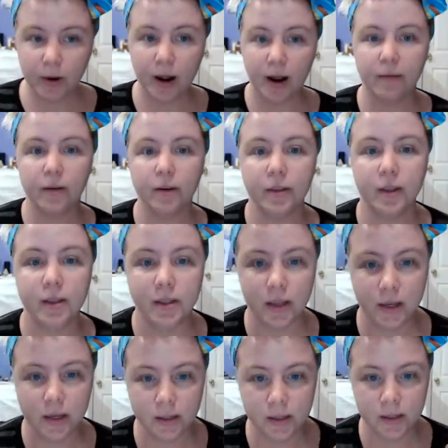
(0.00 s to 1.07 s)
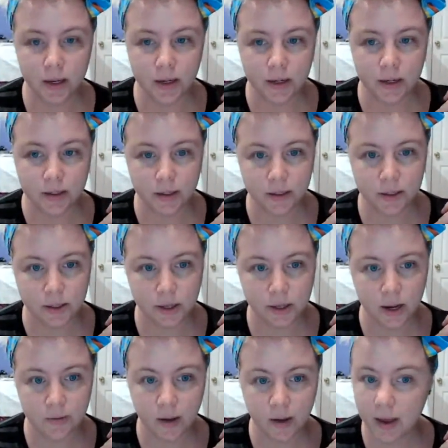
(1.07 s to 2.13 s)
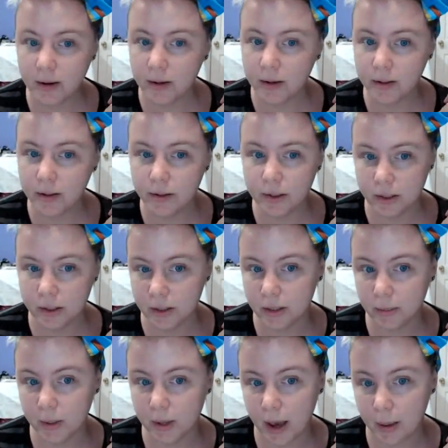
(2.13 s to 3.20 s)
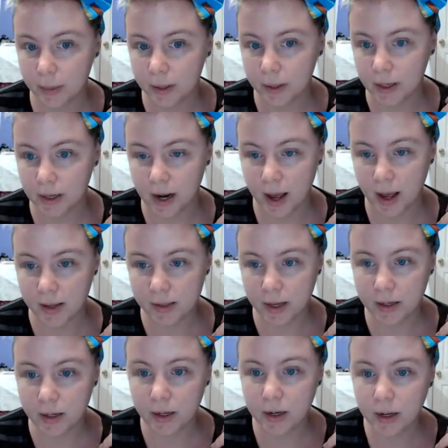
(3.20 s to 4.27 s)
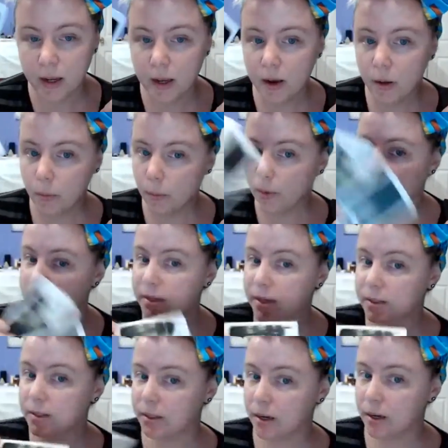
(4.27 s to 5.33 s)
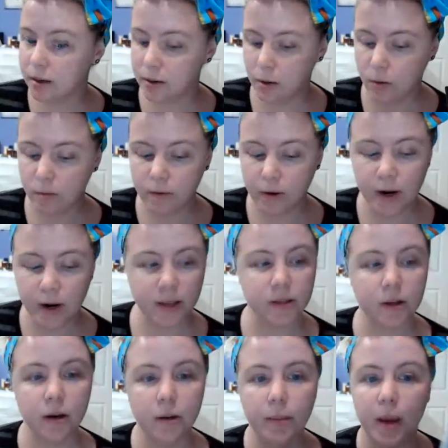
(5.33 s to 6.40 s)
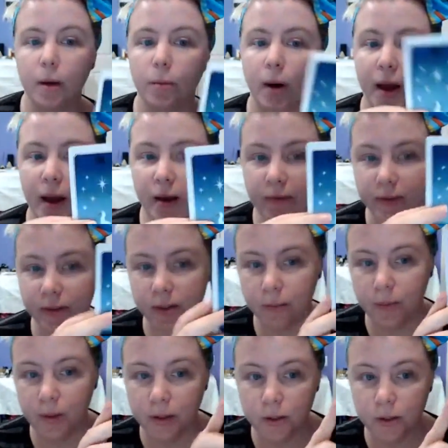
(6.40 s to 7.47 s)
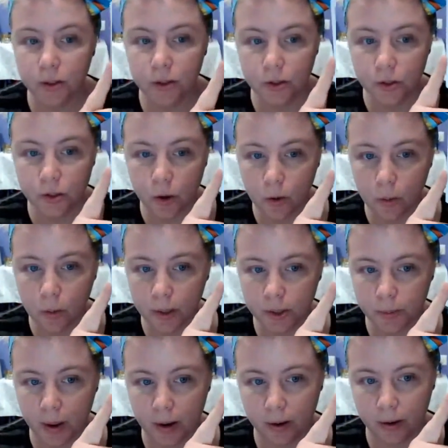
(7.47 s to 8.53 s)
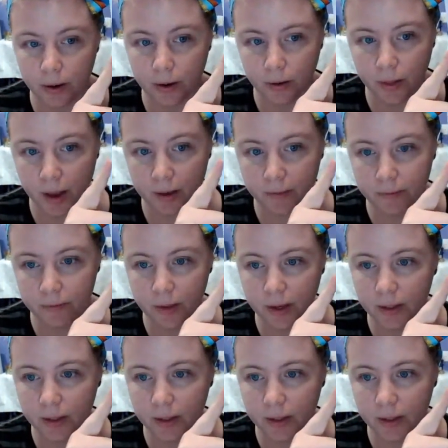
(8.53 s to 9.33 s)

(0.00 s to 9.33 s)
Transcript: I think that whatever this is that needs to just kind of end, and you just need to be happy that it has ended, once that's done and over, it's going to make way for something so much better in your life.